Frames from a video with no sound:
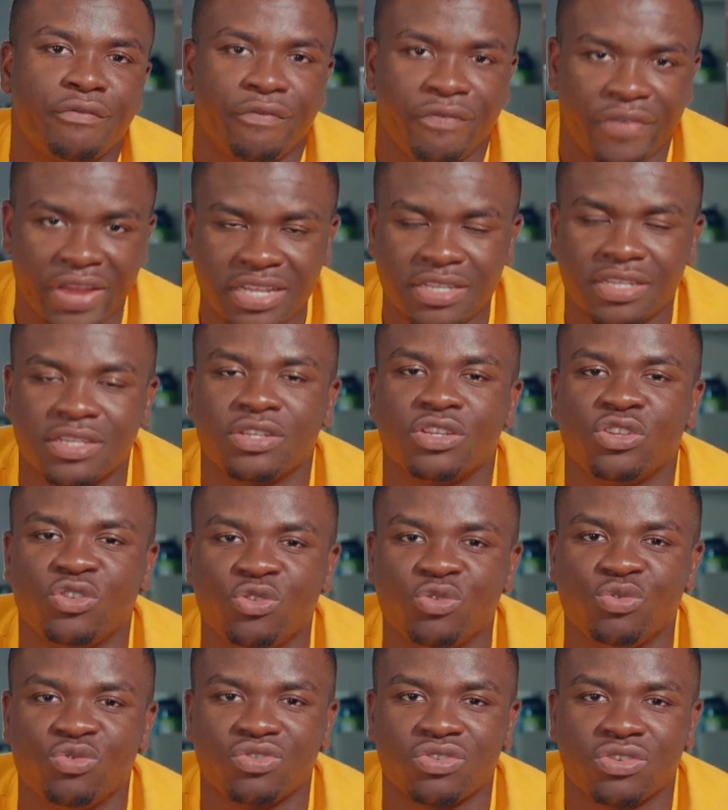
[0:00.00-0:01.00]
Face in the
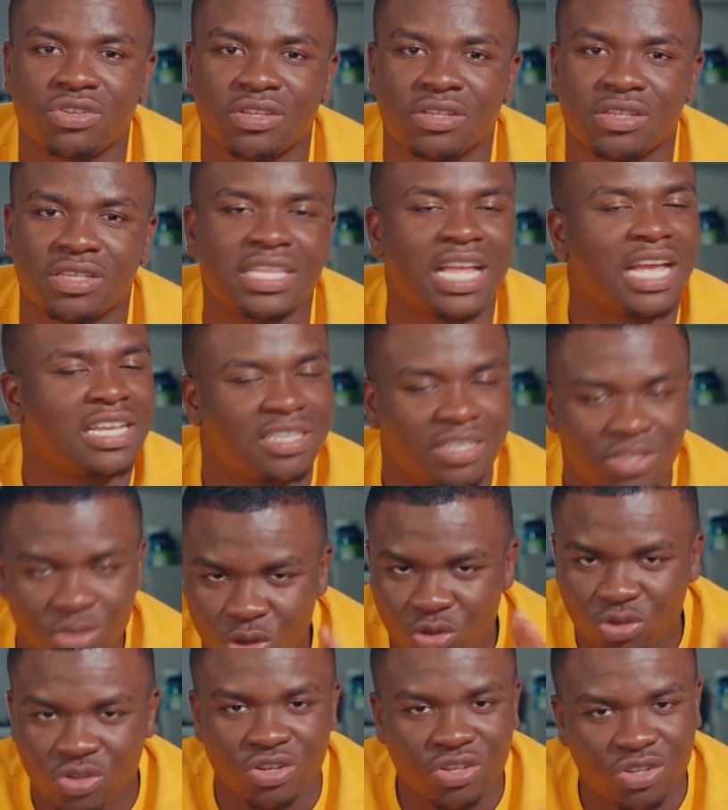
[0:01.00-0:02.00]
News.
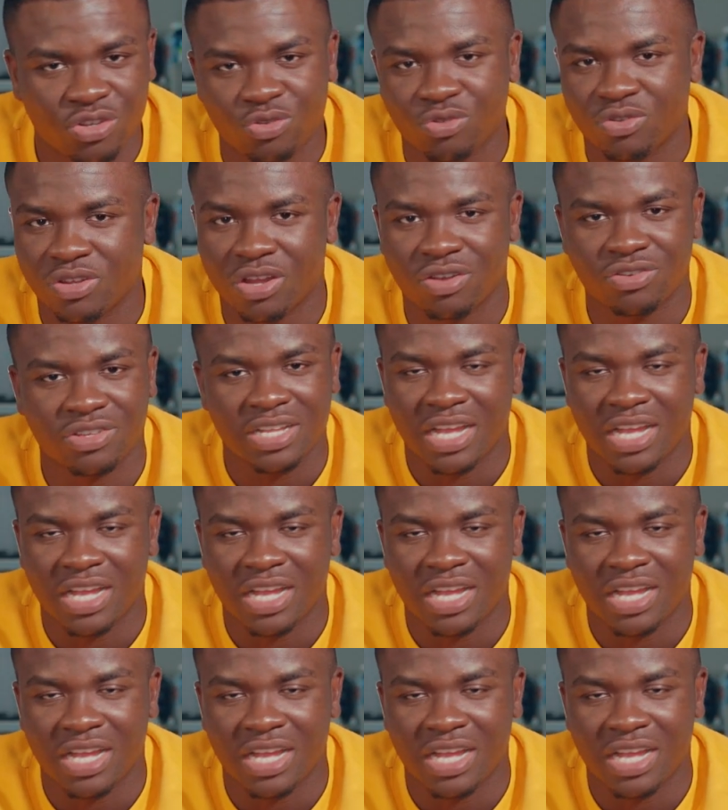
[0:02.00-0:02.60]
Those are the two girls